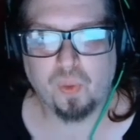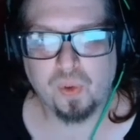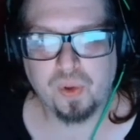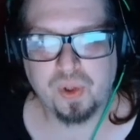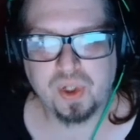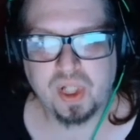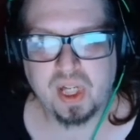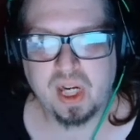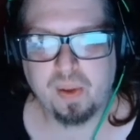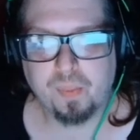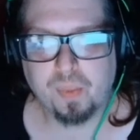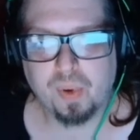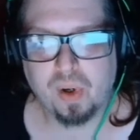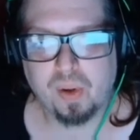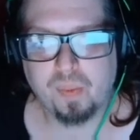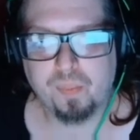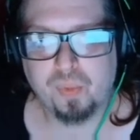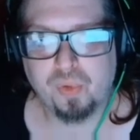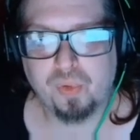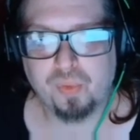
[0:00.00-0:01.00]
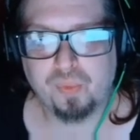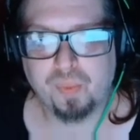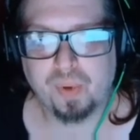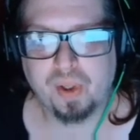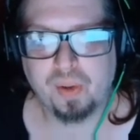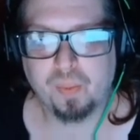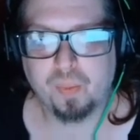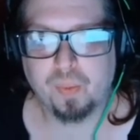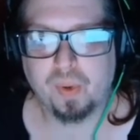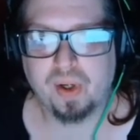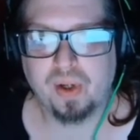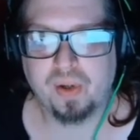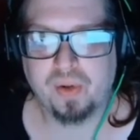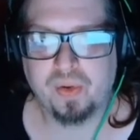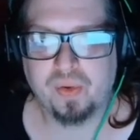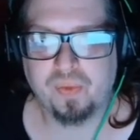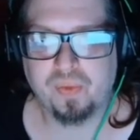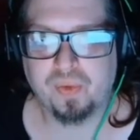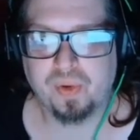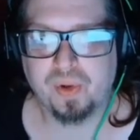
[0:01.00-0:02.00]
camera movement when
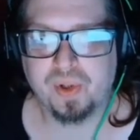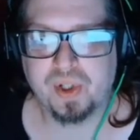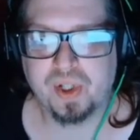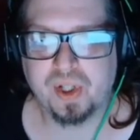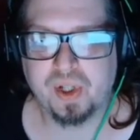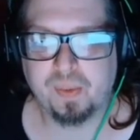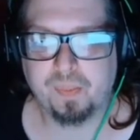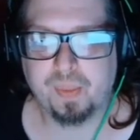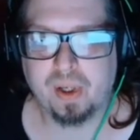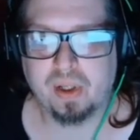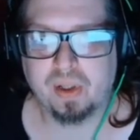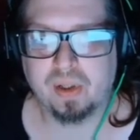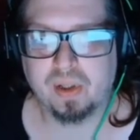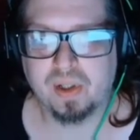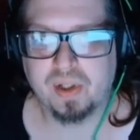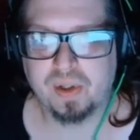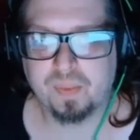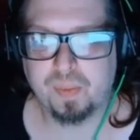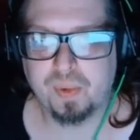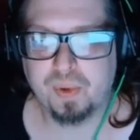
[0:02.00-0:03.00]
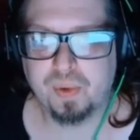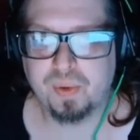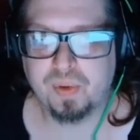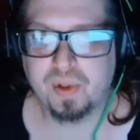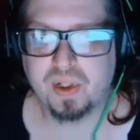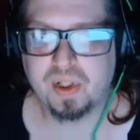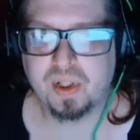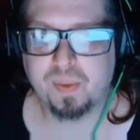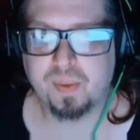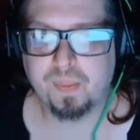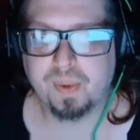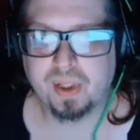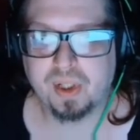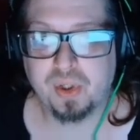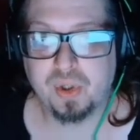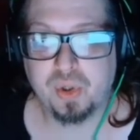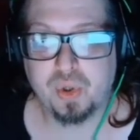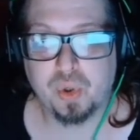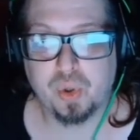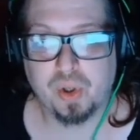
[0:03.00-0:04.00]
traversing Perilous Moons to make the
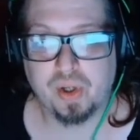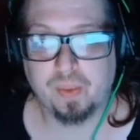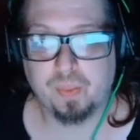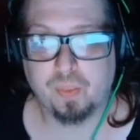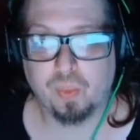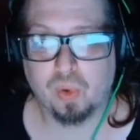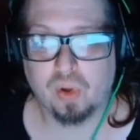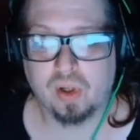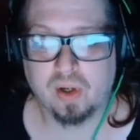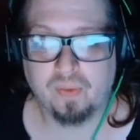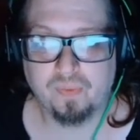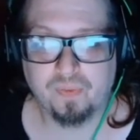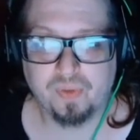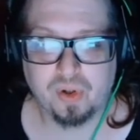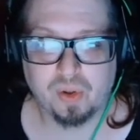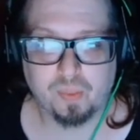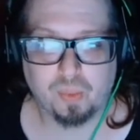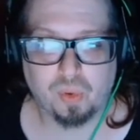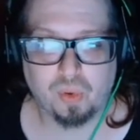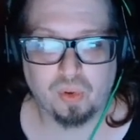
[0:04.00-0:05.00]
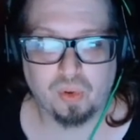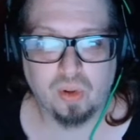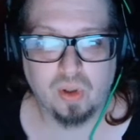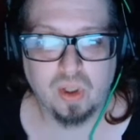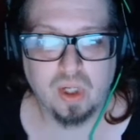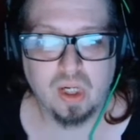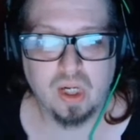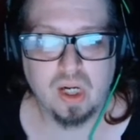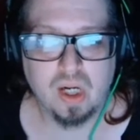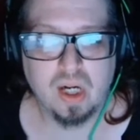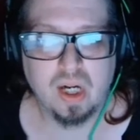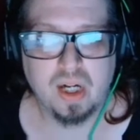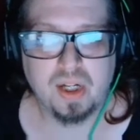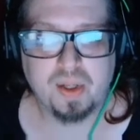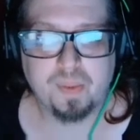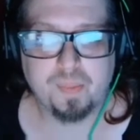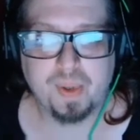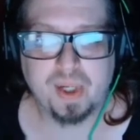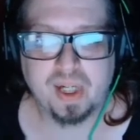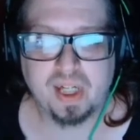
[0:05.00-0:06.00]
journey more comfortable. To
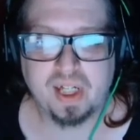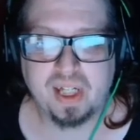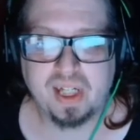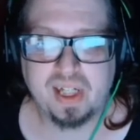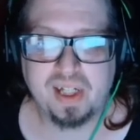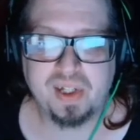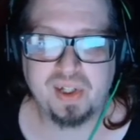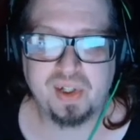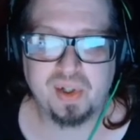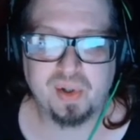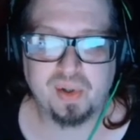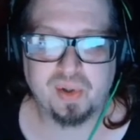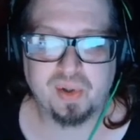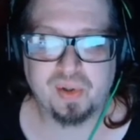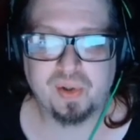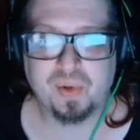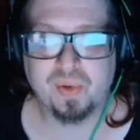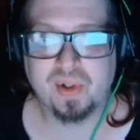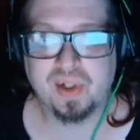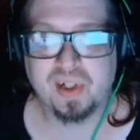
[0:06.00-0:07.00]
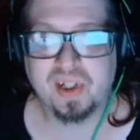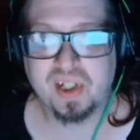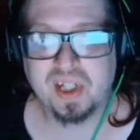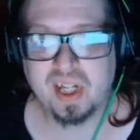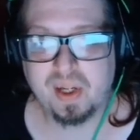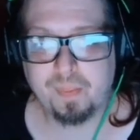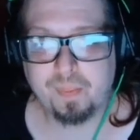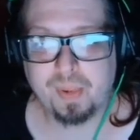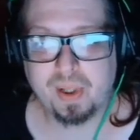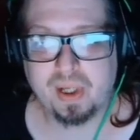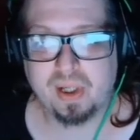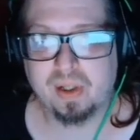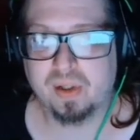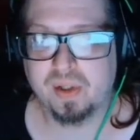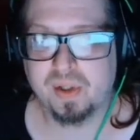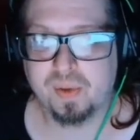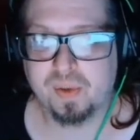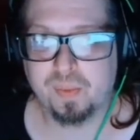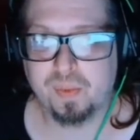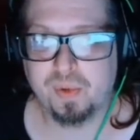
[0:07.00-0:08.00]
make it easier to escape
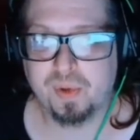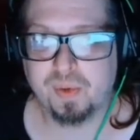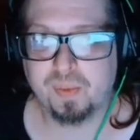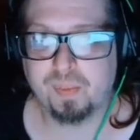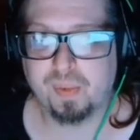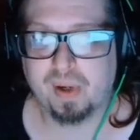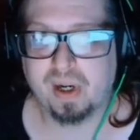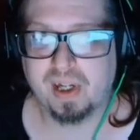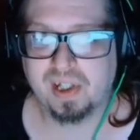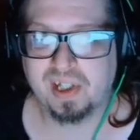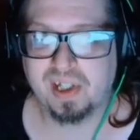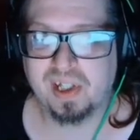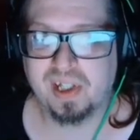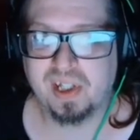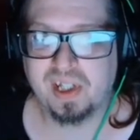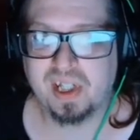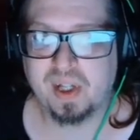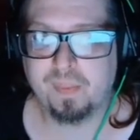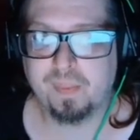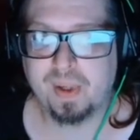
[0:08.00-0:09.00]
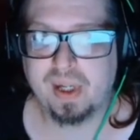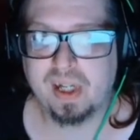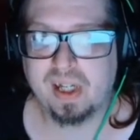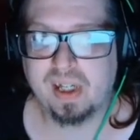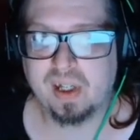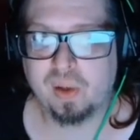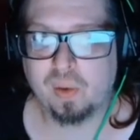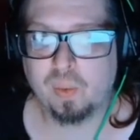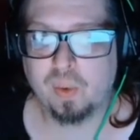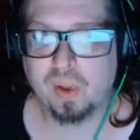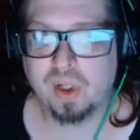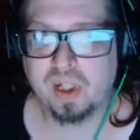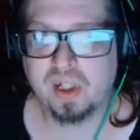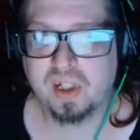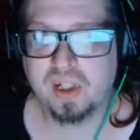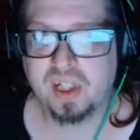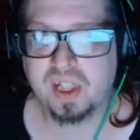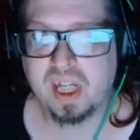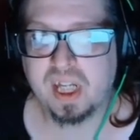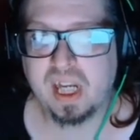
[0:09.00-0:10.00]
Perilous Moons bosses, they made it a quick
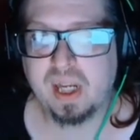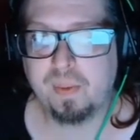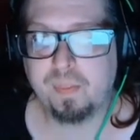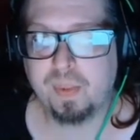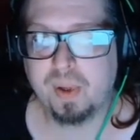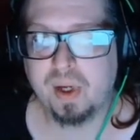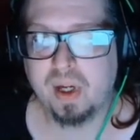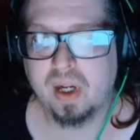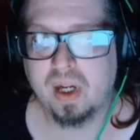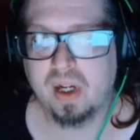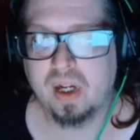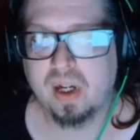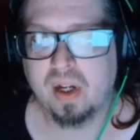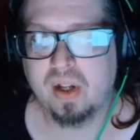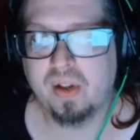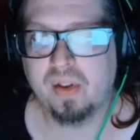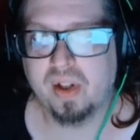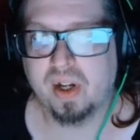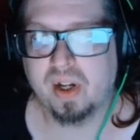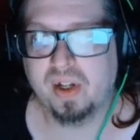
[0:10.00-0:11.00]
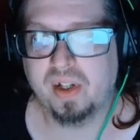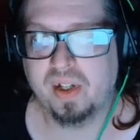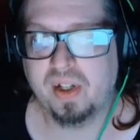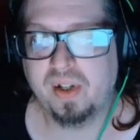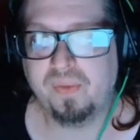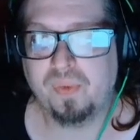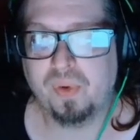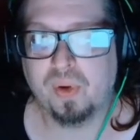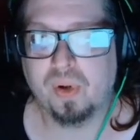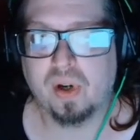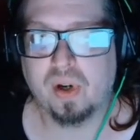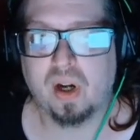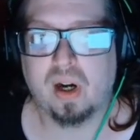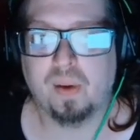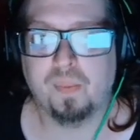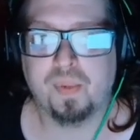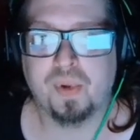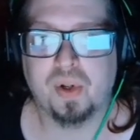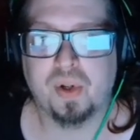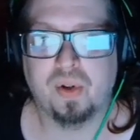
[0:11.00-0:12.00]
escape the default
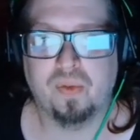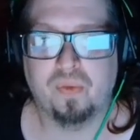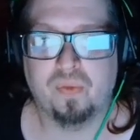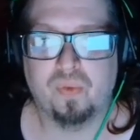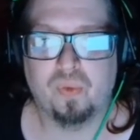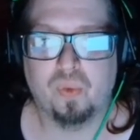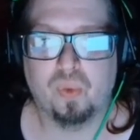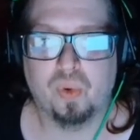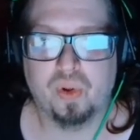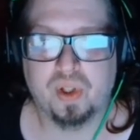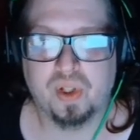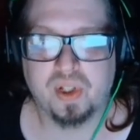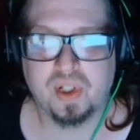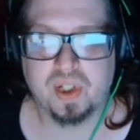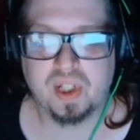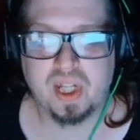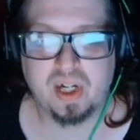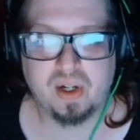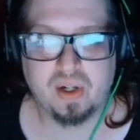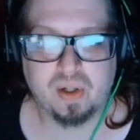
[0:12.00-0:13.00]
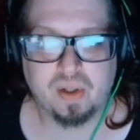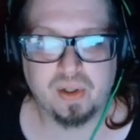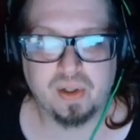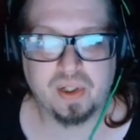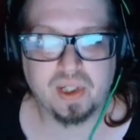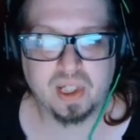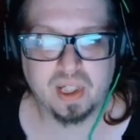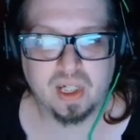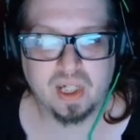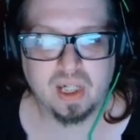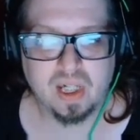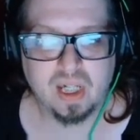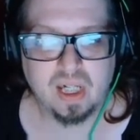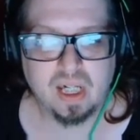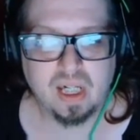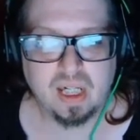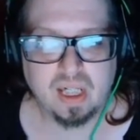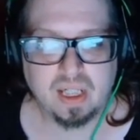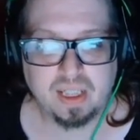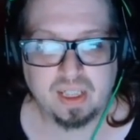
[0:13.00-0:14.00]
option for the stairs.
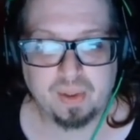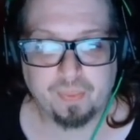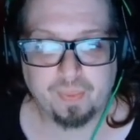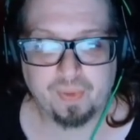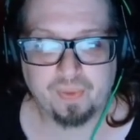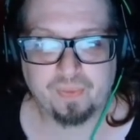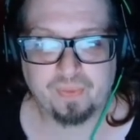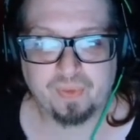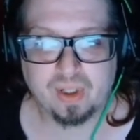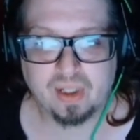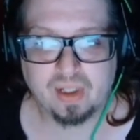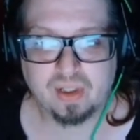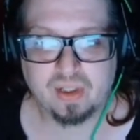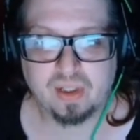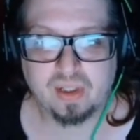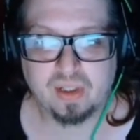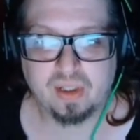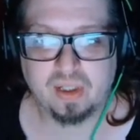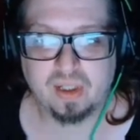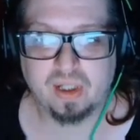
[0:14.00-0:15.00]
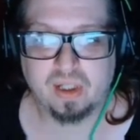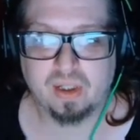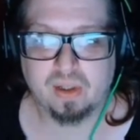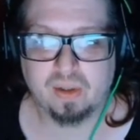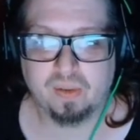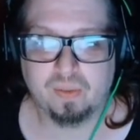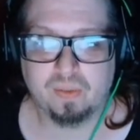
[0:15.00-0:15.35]
To reflect the